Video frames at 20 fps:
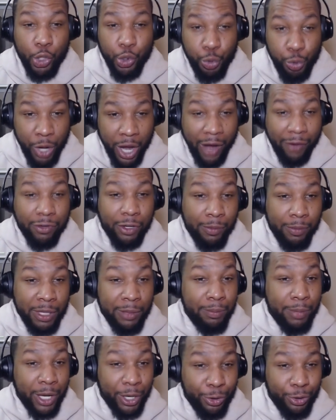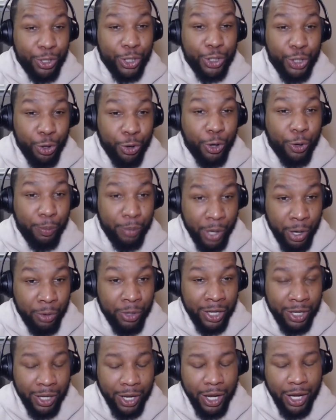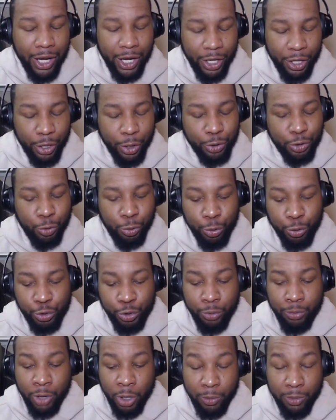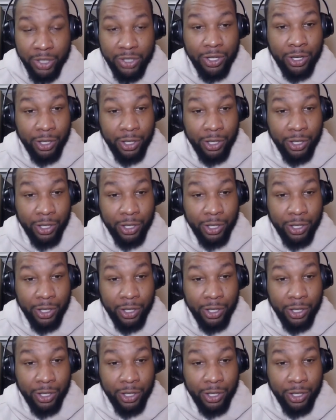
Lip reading: You have to be better than your opponent in those crucial moments.